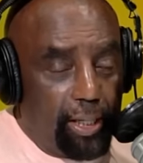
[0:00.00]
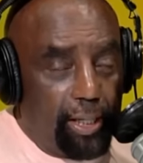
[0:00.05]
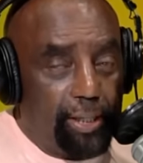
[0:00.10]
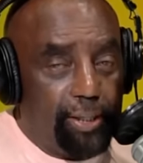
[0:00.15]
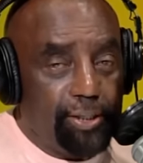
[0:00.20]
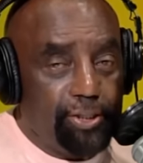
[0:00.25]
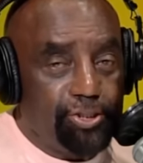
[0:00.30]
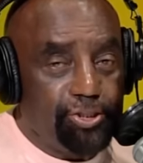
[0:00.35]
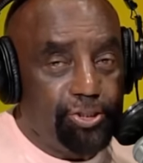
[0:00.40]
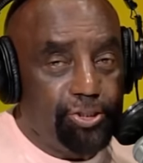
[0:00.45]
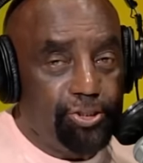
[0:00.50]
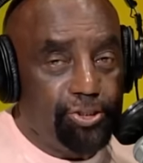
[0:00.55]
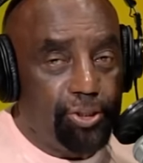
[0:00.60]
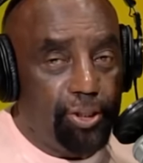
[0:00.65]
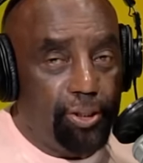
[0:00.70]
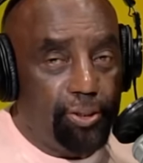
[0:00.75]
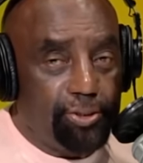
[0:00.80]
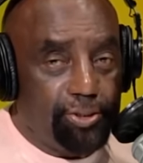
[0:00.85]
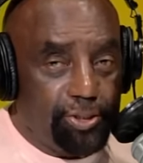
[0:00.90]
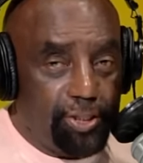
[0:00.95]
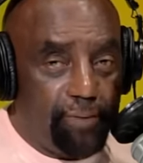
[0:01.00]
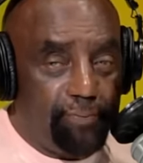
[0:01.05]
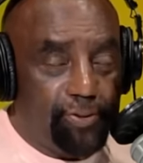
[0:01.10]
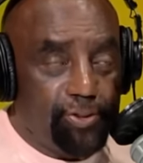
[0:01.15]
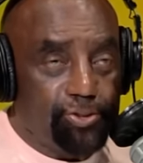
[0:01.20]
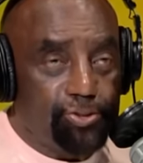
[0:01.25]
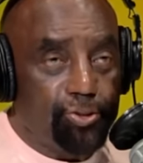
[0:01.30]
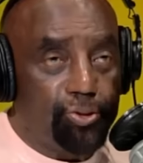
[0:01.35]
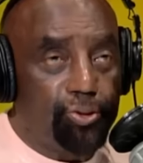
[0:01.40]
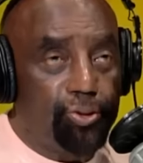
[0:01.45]
And is she 7
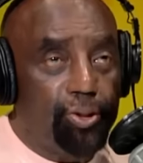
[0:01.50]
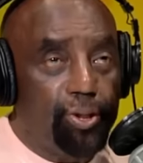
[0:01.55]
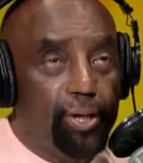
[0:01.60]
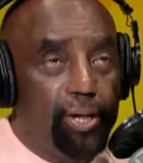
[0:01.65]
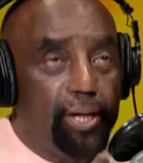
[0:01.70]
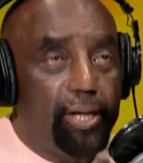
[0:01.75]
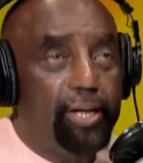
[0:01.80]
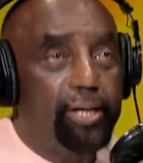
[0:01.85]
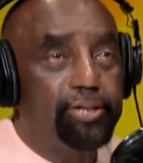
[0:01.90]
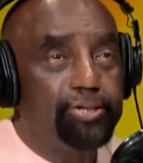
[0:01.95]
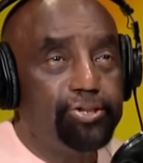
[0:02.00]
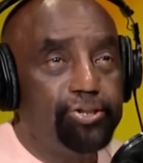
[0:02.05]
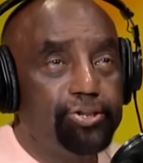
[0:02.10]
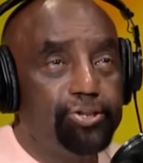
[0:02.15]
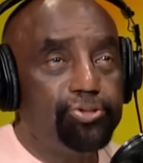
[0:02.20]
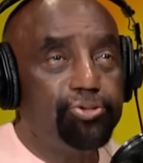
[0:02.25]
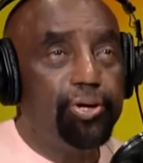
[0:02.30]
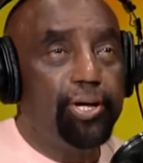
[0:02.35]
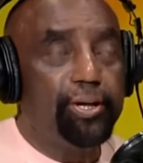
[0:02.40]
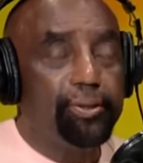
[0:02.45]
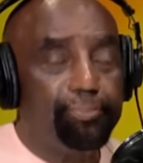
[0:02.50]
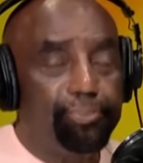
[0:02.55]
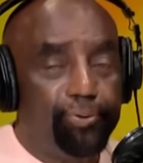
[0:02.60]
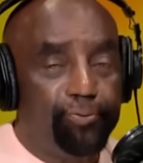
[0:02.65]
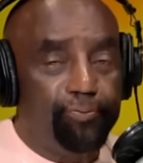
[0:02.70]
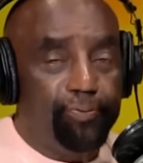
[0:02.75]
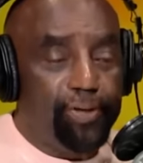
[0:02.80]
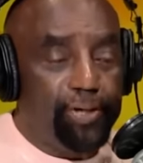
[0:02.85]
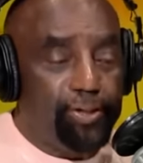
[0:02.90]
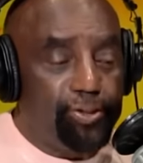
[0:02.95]
years old? Is she trying to
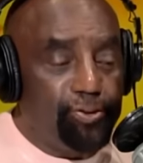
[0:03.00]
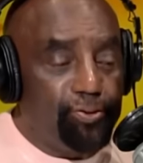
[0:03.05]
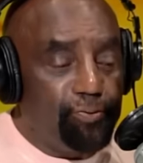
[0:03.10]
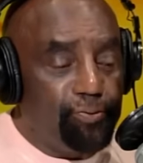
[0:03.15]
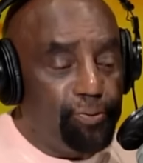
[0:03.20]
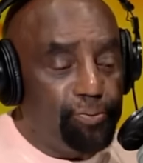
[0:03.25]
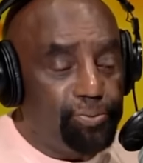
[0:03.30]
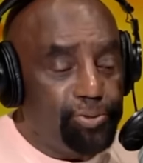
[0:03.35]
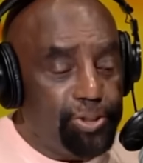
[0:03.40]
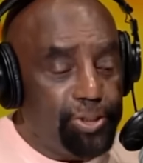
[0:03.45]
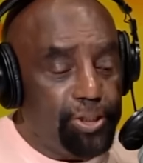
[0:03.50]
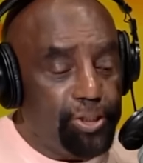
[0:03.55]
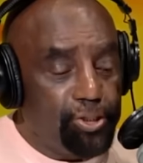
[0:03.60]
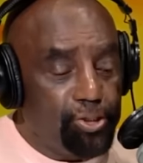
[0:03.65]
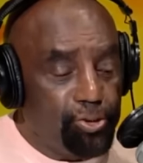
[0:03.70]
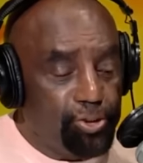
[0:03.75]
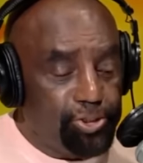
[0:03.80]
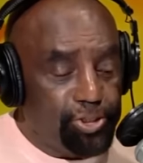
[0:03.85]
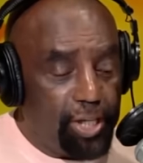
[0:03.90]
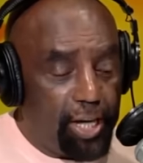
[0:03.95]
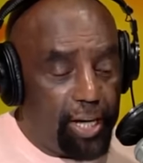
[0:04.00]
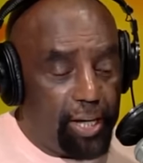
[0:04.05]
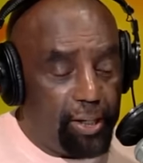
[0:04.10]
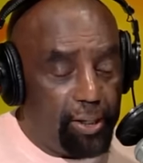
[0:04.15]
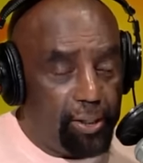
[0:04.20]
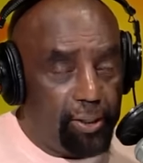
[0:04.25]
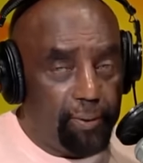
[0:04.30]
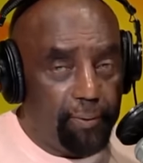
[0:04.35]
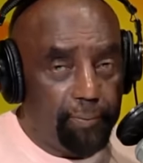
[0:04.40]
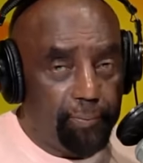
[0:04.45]
prevent you from seeing your
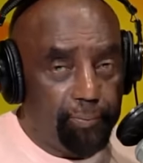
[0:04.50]
child?